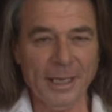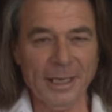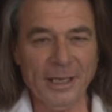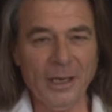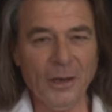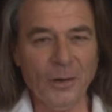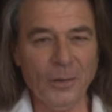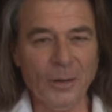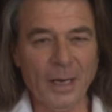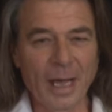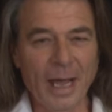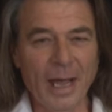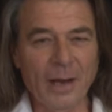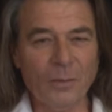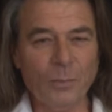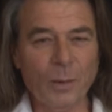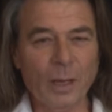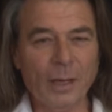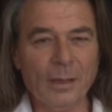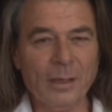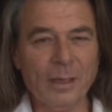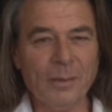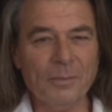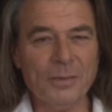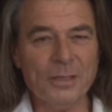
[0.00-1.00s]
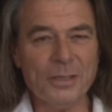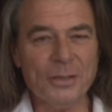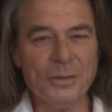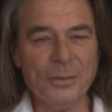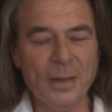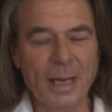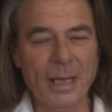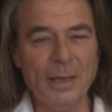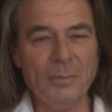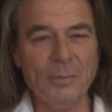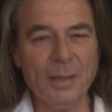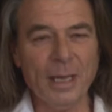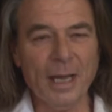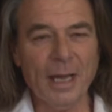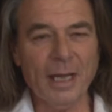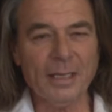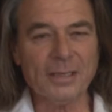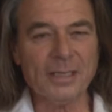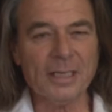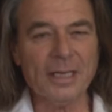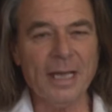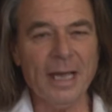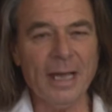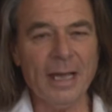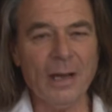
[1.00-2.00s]
Kia ora and welcome to NBR
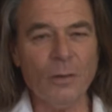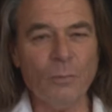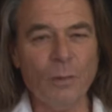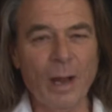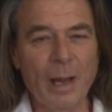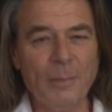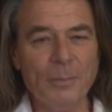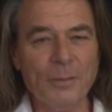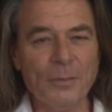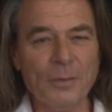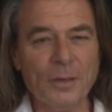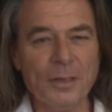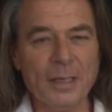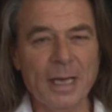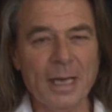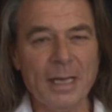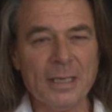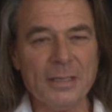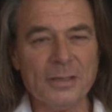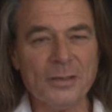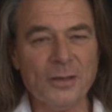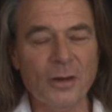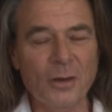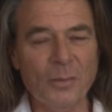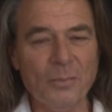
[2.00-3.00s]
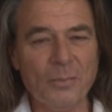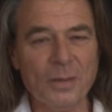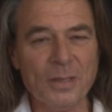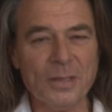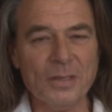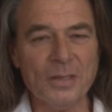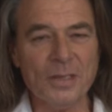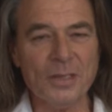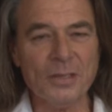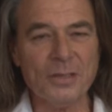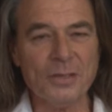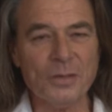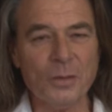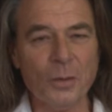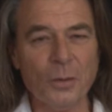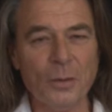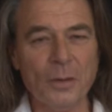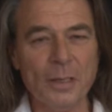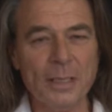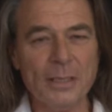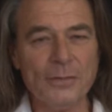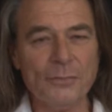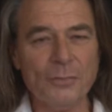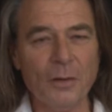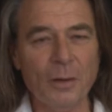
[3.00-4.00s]
Today, a wrap of the day's top business
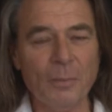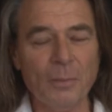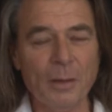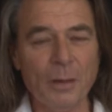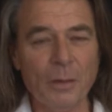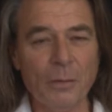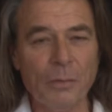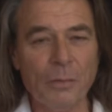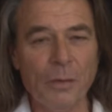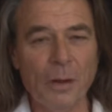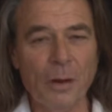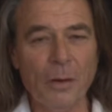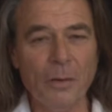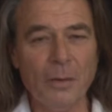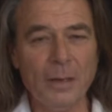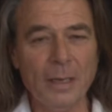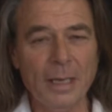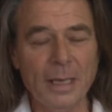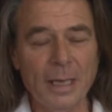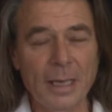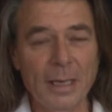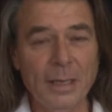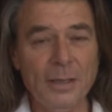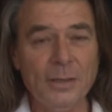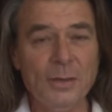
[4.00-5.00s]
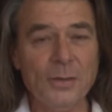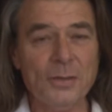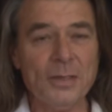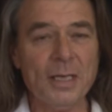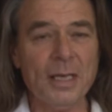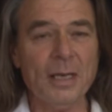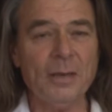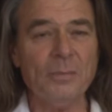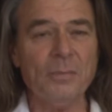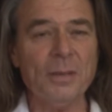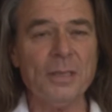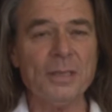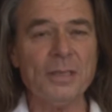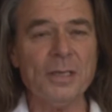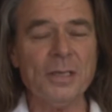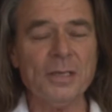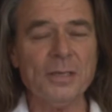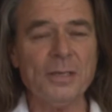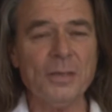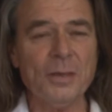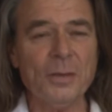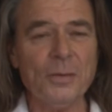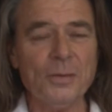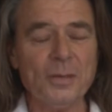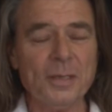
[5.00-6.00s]
stories from the Authority in New Zealand
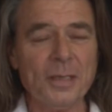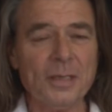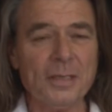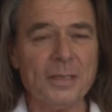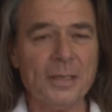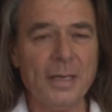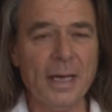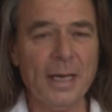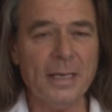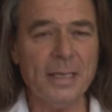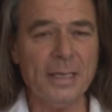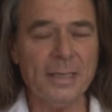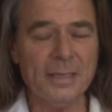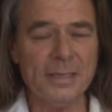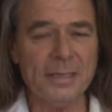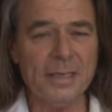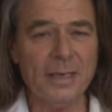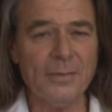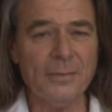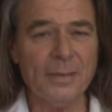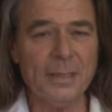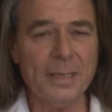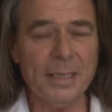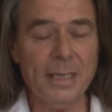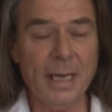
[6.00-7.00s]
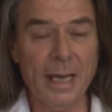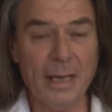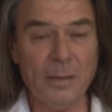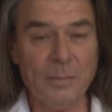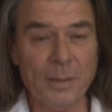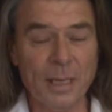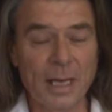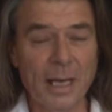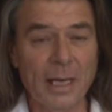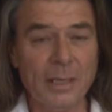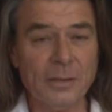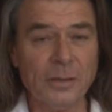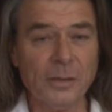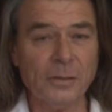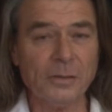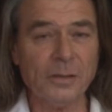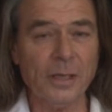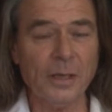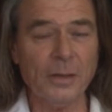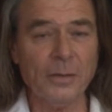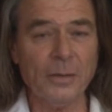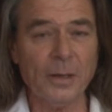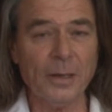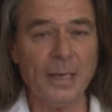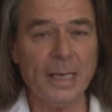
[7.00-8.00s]
business news since 1970,
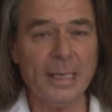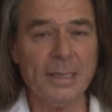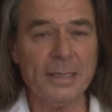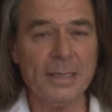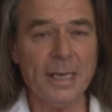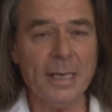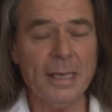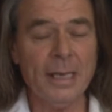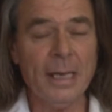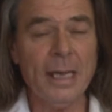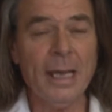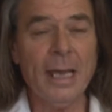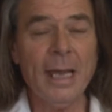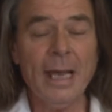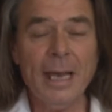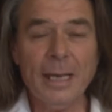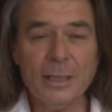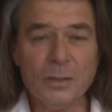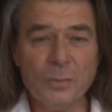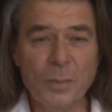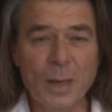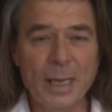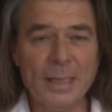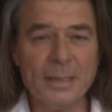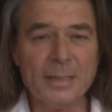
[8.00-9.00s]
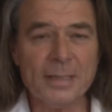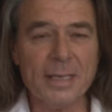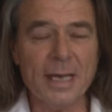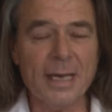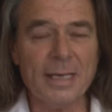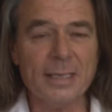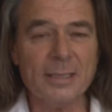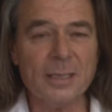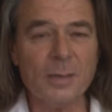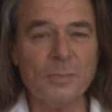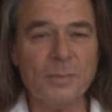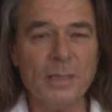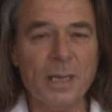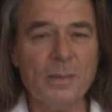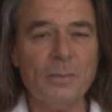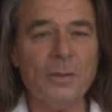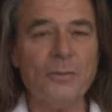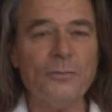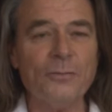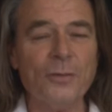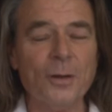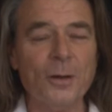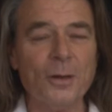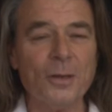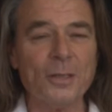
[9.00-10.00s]
nbr.co.nz. It's Wednesday, September
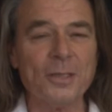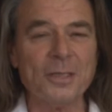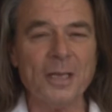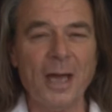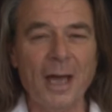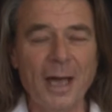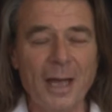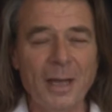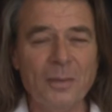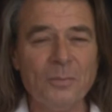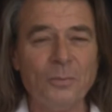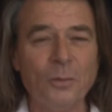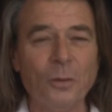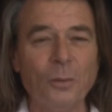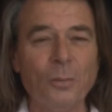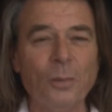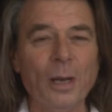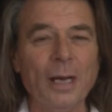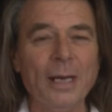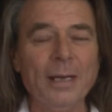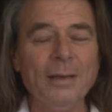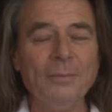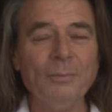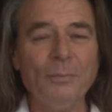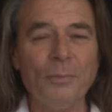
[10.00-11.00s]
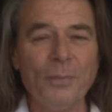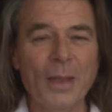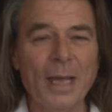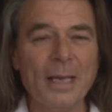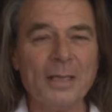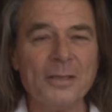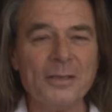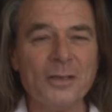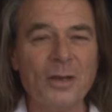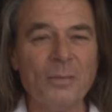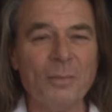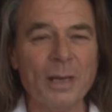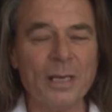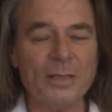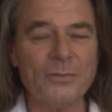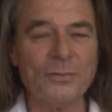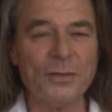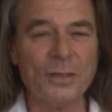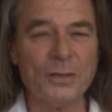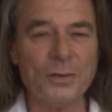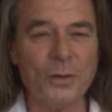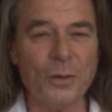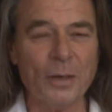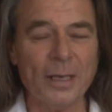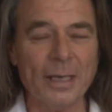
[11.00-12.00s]
1st. I'm Paul Brennan. Thanks so much
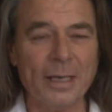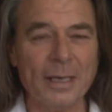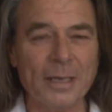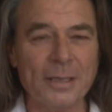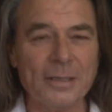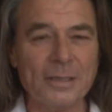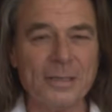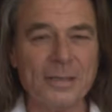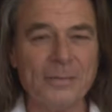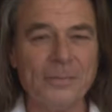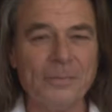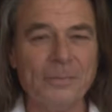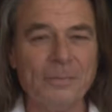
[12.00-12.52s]
for joining us.